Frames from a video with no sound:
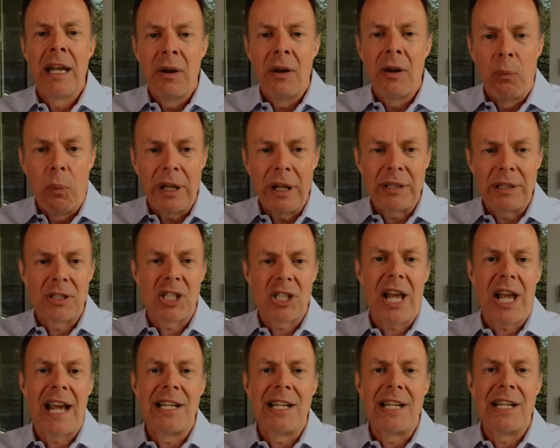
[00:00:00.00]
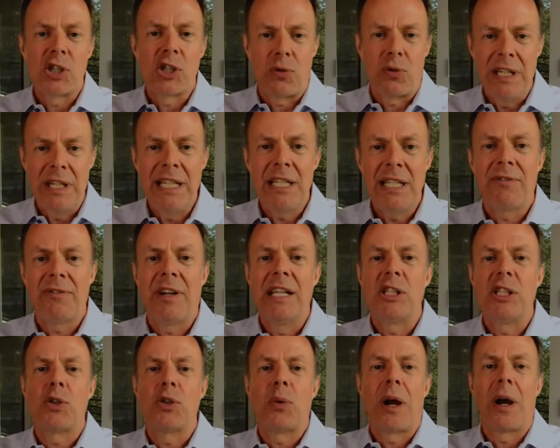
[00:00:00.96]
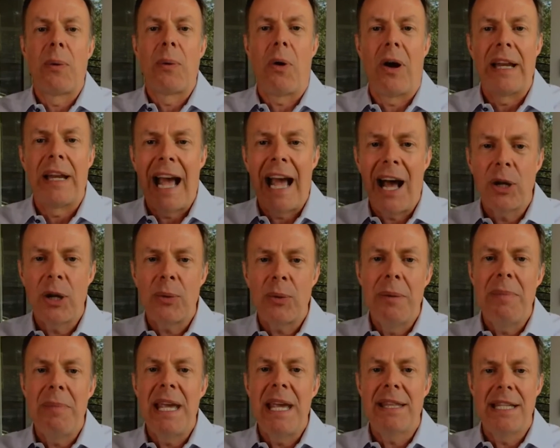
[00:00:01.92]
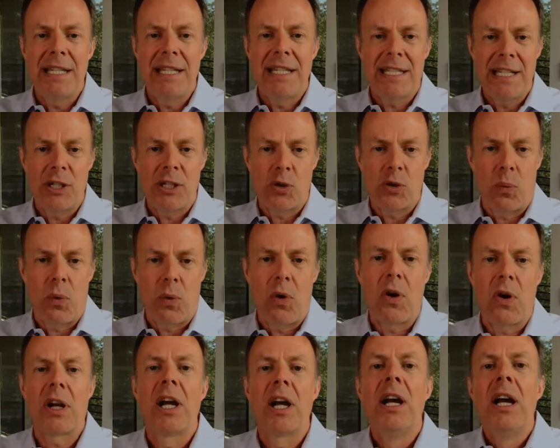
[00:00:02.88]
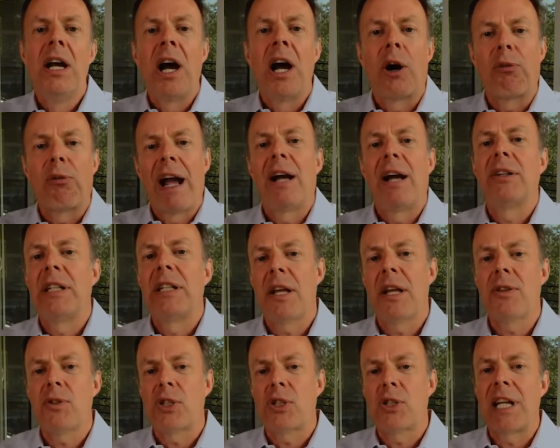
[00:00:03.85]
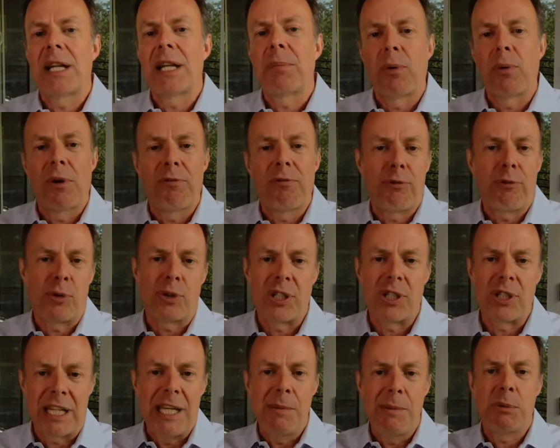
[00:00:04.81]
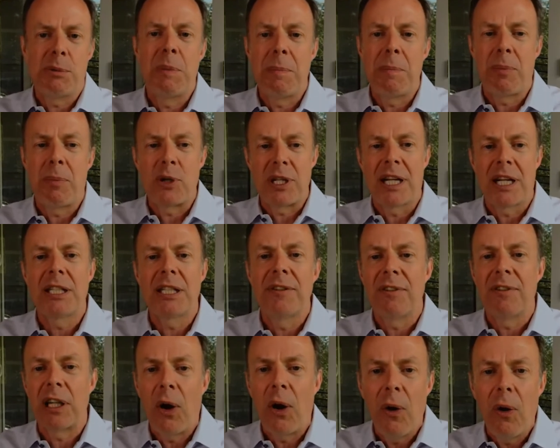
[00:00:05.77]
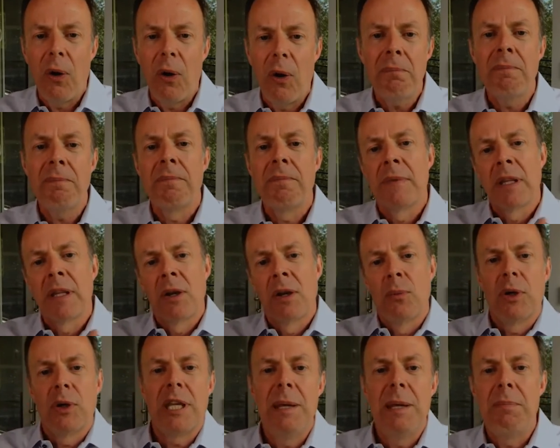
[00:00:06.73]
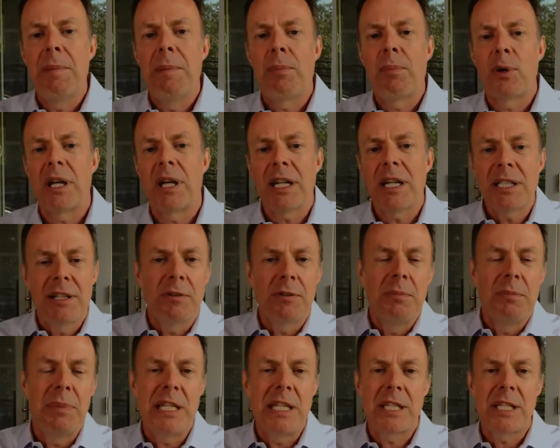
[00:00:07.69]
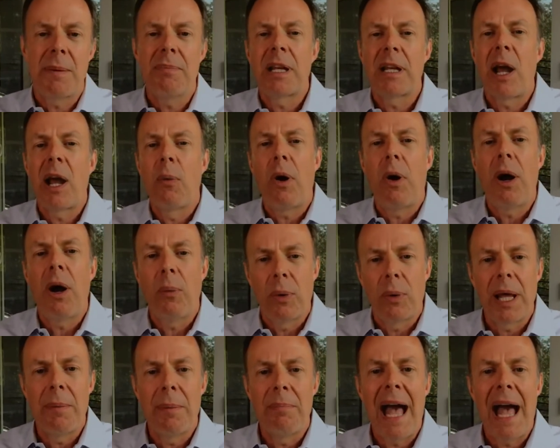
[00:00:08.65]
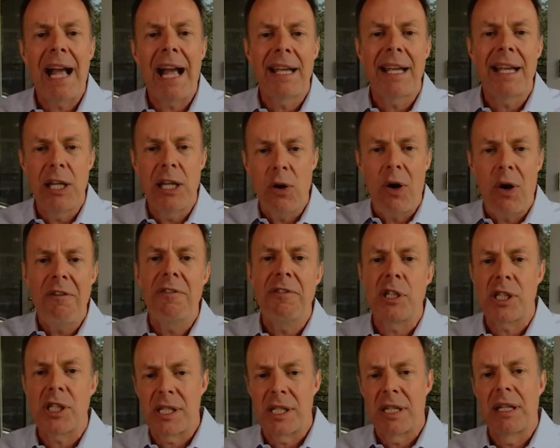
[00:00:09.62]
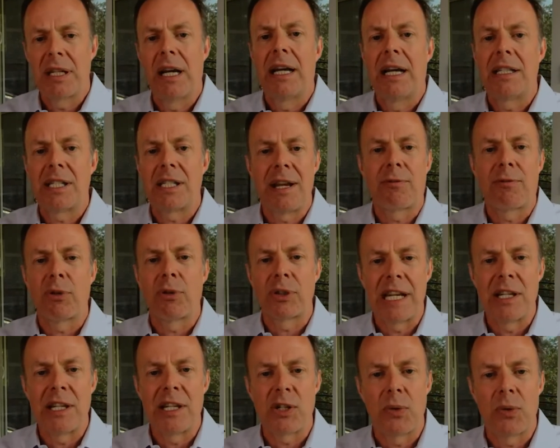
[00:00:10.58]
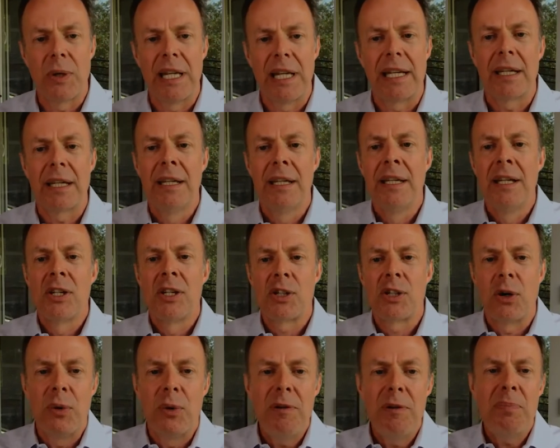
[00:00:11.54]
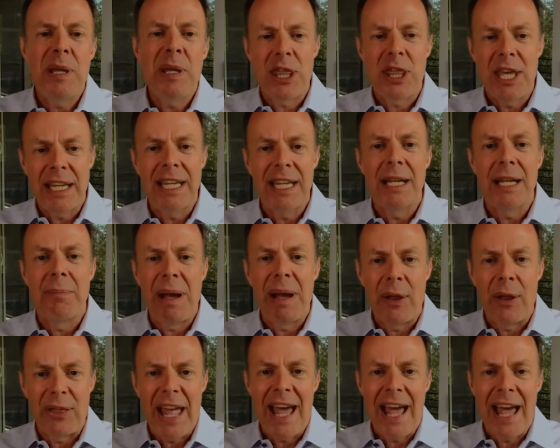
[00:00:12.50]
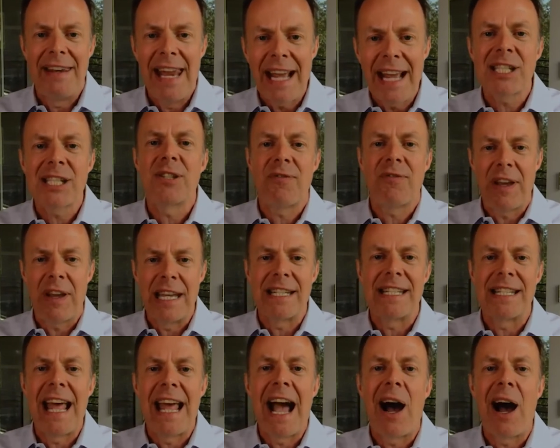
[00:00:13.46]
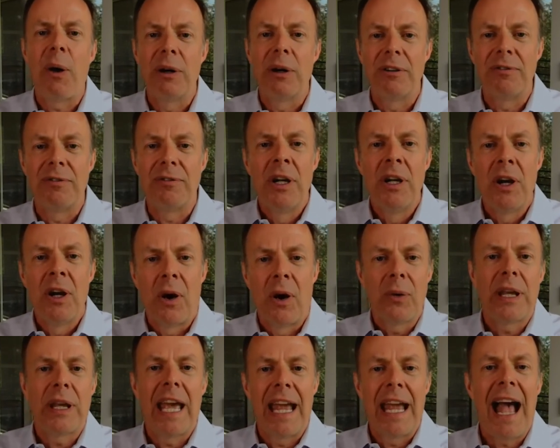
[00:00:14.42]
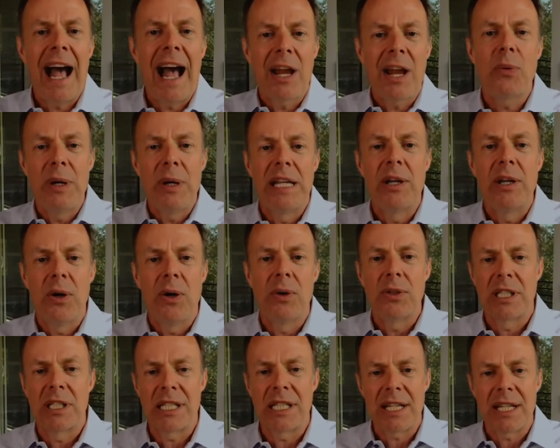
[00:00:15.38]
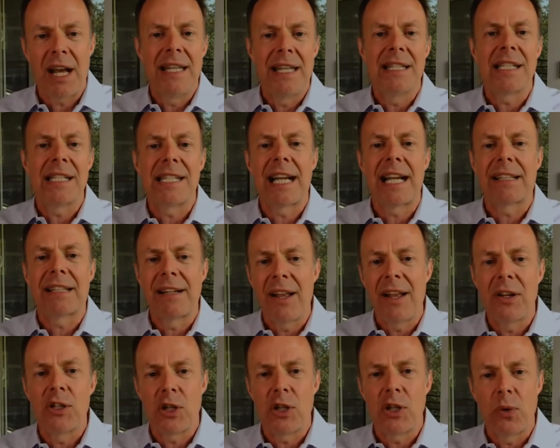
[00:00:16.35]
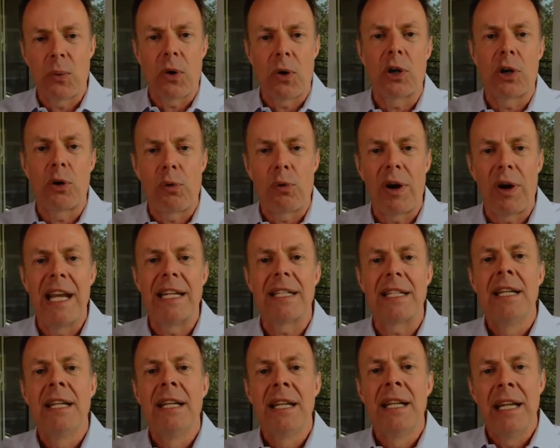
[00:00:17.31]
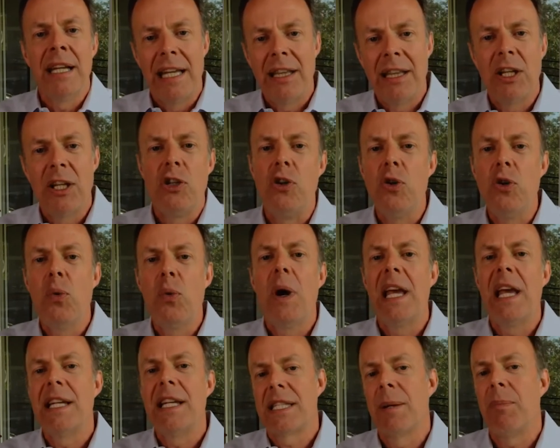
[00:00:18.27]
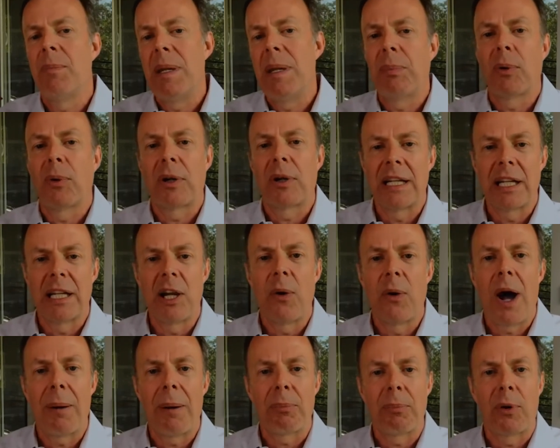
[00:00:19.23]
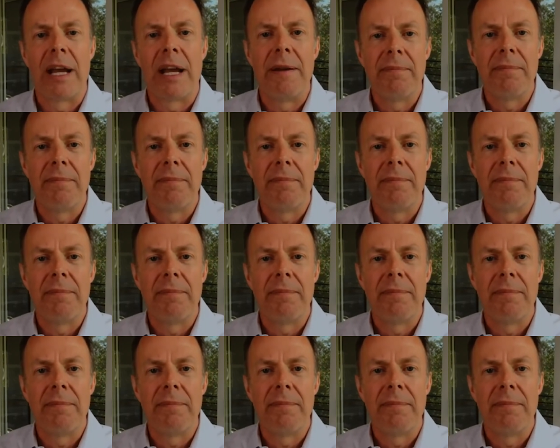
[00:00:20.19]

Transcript: what size screen device do I want? How do I make these things work around another set of peripherals that keeps me productive at home, will keep me productive and be something I want when I'm back in the office several days a week. So we've been thinking about that next phase now of, okay, how do we go design this technology to work great in the new ways that people are going to go operate?